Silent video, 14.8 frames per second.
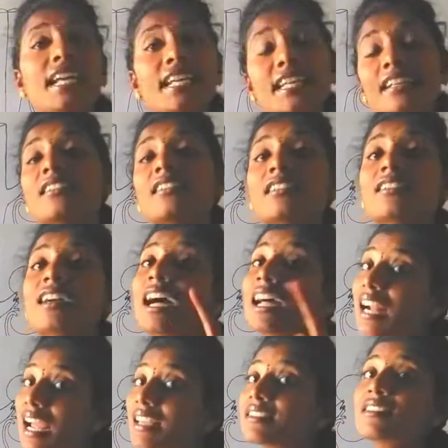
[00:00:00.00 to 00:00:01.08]
Here
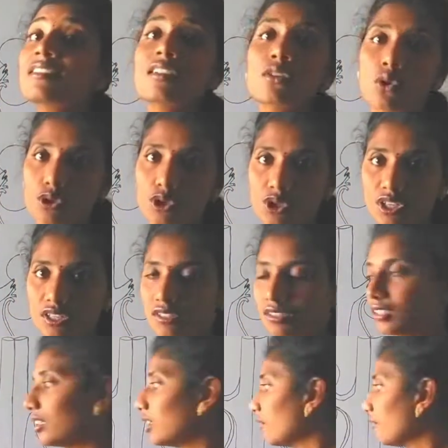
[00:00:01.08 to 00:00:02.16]
arises a question.
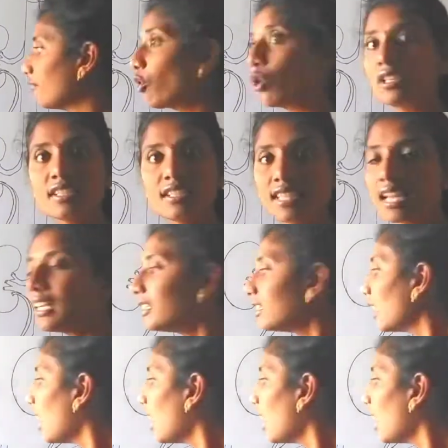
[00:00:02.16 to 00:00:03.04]
What is that?